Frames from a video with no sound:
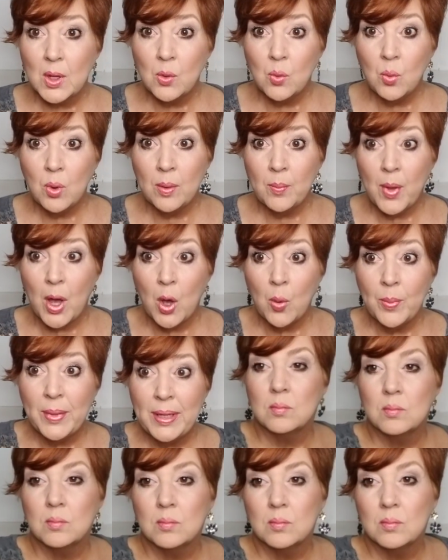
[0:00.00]

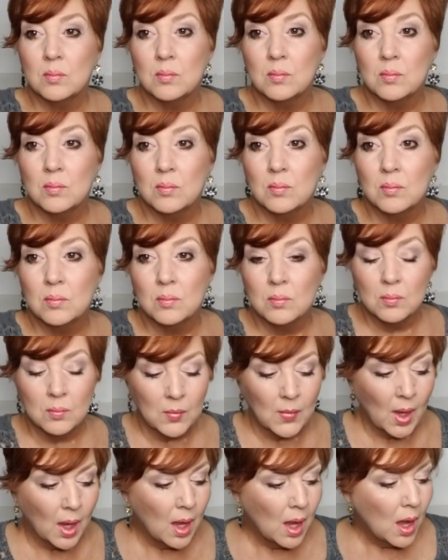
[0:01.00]
moment.
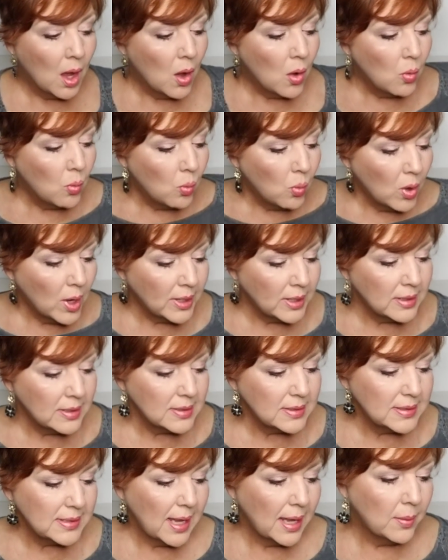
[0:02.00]
One of the
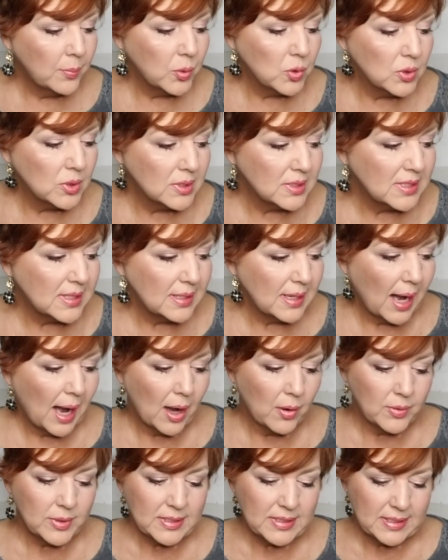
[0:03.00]
samples that
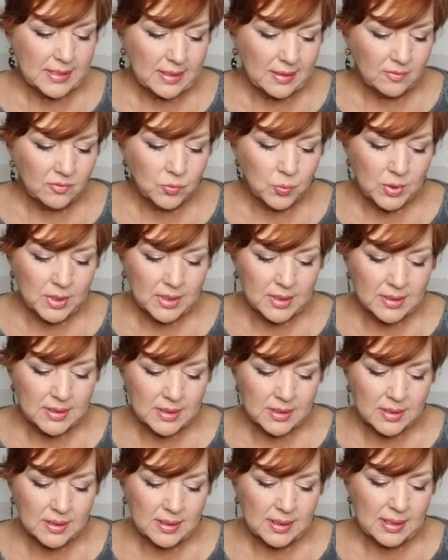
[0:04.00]
I received
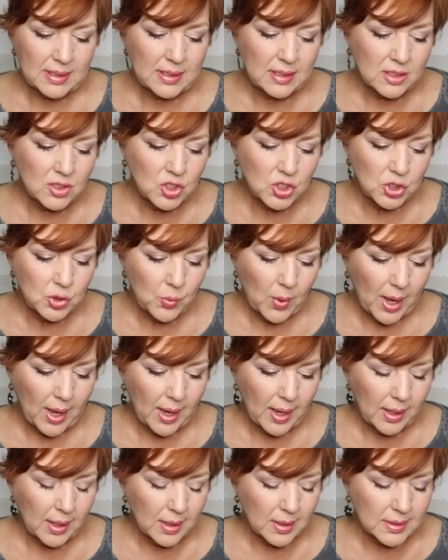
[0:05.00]
was the
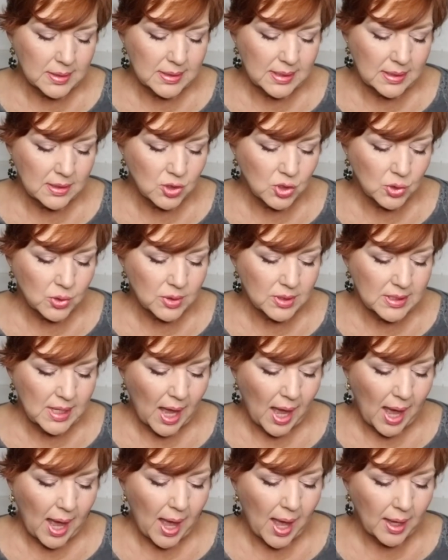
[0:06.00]
Jouer Essentials
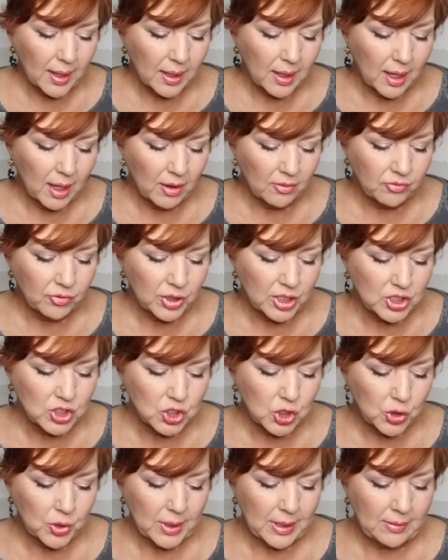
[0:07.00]
High
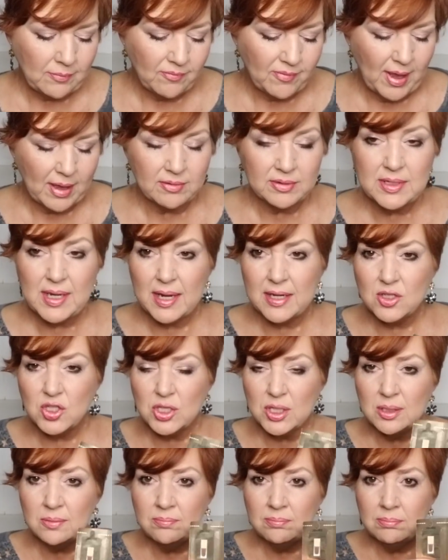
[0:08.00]
Coverage Cream
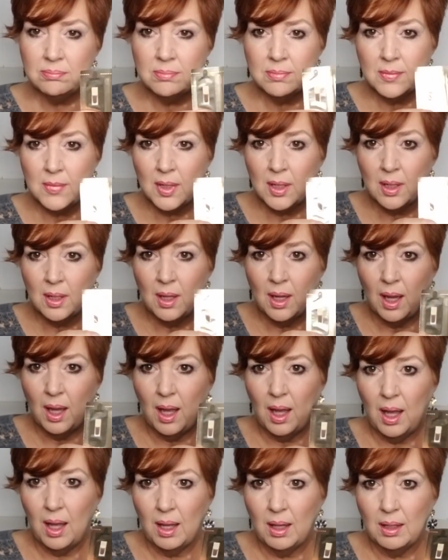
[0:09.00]
Foundation.
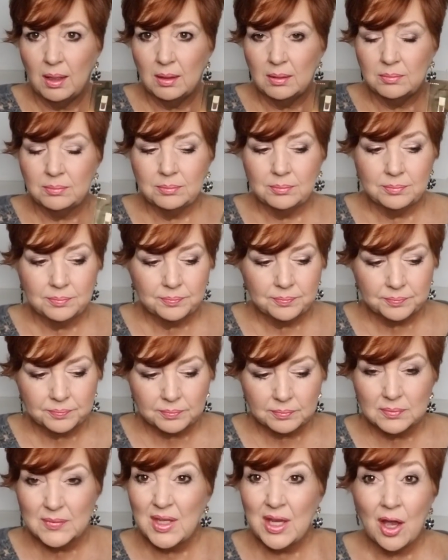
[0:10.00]
Y'all
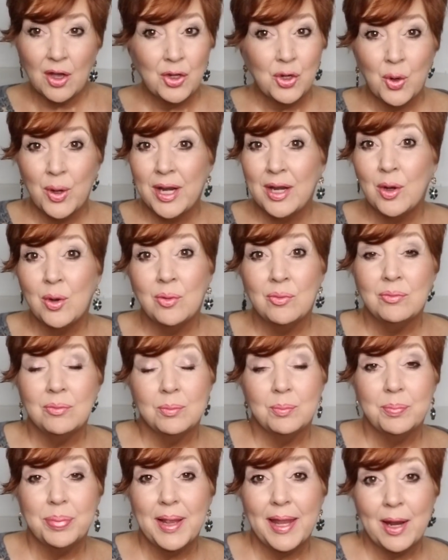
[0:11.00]
know I don't
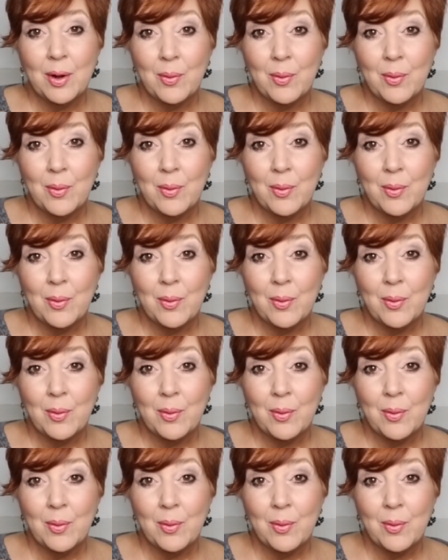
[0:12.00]
play